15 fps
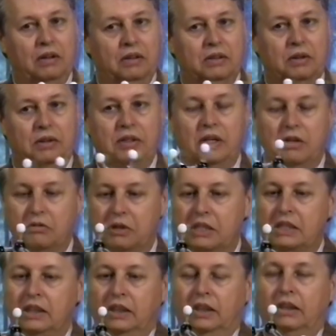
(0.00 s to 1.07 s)
So it's
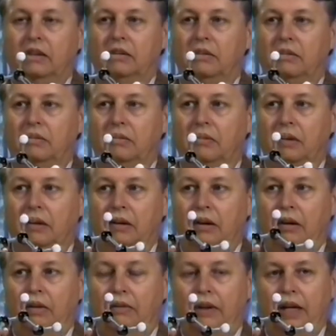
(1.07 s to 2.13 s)
interesting
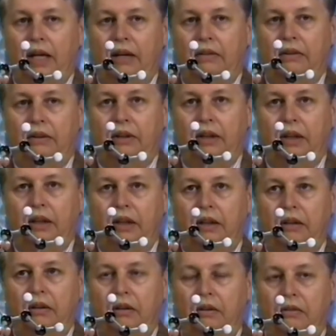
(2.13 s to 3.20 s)
that
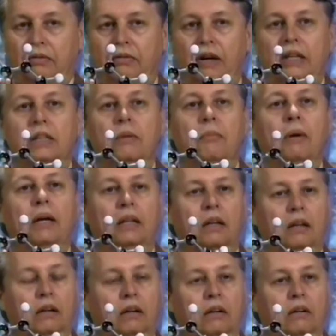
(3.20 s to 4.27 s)
the
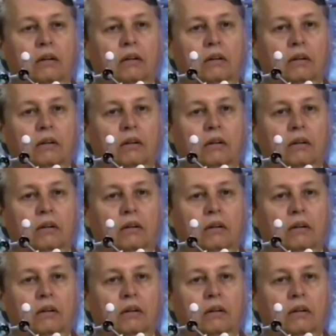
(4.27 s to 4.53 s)
fundamental